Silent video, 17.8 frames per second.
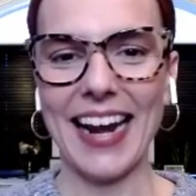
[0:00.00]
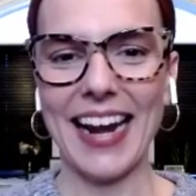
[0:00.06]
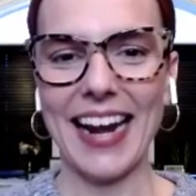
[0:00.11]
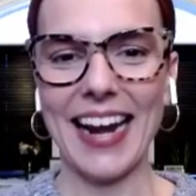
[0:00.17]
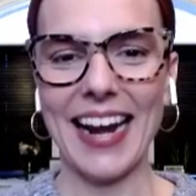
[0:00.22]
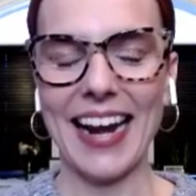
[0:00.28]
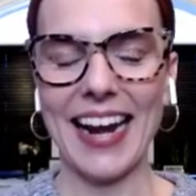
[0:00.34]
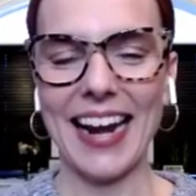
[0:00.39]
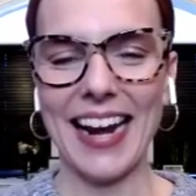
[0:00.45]

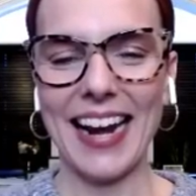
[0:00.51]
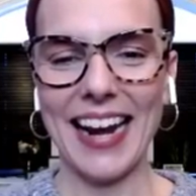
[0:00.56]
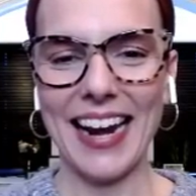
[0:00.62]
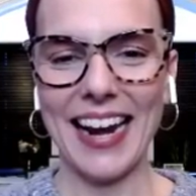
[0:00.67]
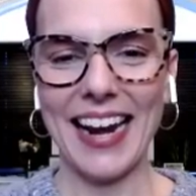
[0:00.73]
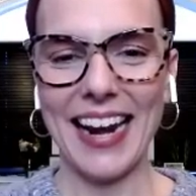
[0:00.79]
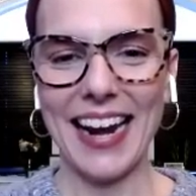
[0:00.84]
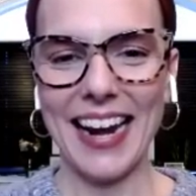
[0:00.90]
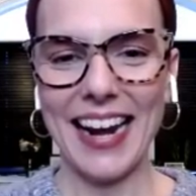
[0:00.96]

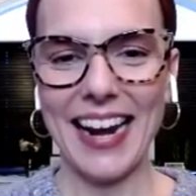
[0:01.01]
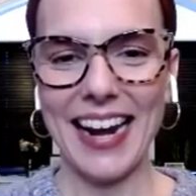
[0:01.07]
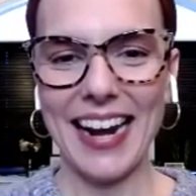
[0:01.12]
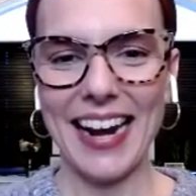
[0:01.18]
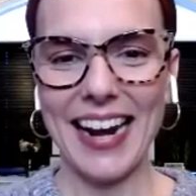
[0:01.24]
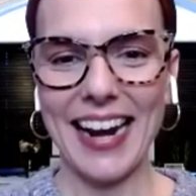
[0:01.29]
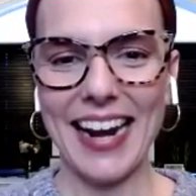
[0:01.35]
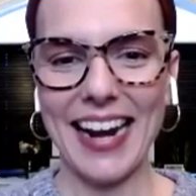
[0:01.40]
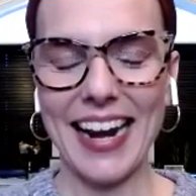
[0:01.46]

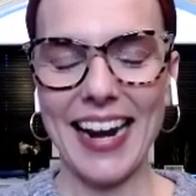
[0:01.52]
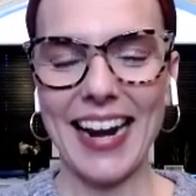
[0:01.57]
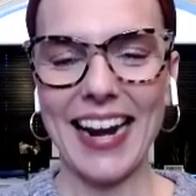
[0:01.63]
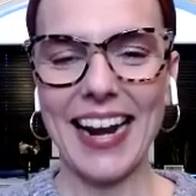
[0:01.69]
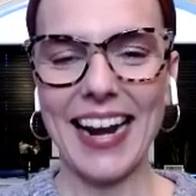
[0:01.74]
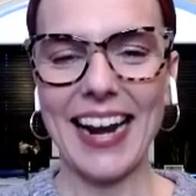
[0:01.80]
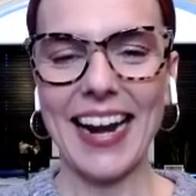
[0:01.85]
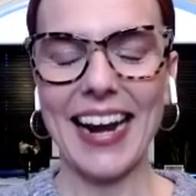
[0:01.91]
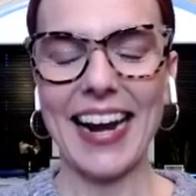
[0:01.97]

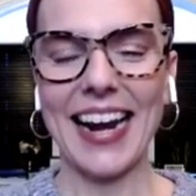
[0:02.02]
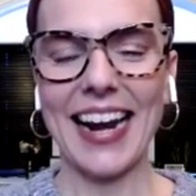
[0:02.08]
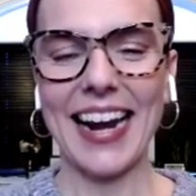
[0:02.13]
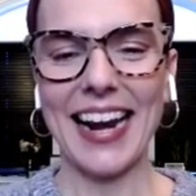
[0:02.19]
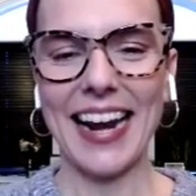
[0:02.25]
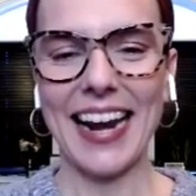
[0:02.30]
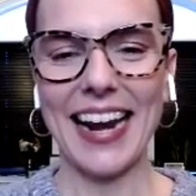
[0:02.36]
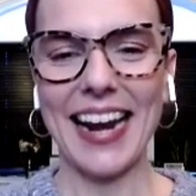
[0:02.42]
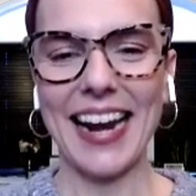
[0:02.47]

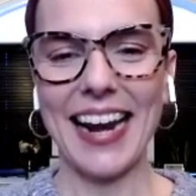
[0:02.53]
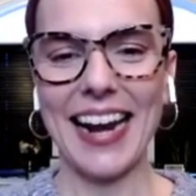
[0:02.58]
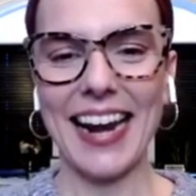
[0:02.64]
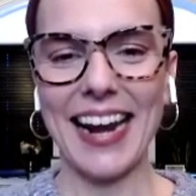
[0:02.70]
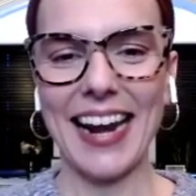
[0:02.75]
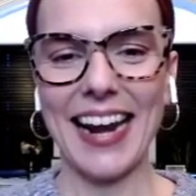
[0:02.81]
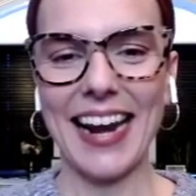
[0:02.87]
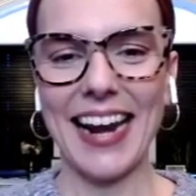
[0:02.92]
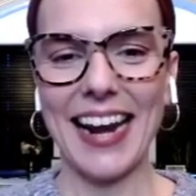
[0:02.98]

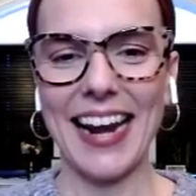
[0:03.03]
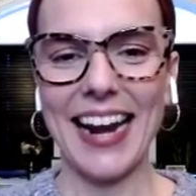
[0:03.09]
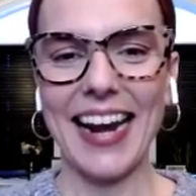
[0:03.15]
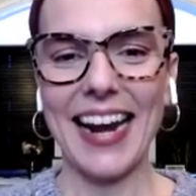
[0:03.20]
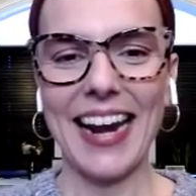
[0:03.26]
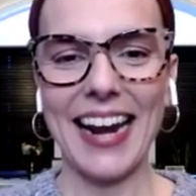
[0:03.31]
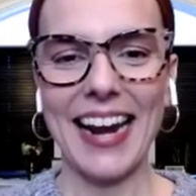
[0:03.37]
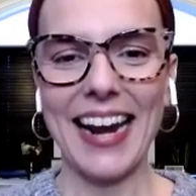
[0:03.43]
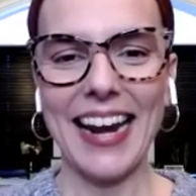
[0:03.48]

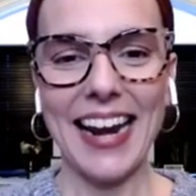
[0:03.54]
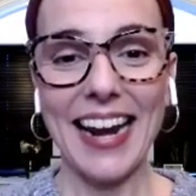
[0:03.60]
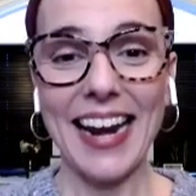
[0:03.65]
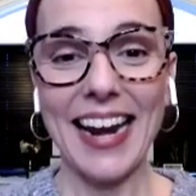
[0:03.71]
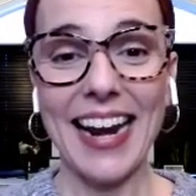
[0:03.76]
[no speech]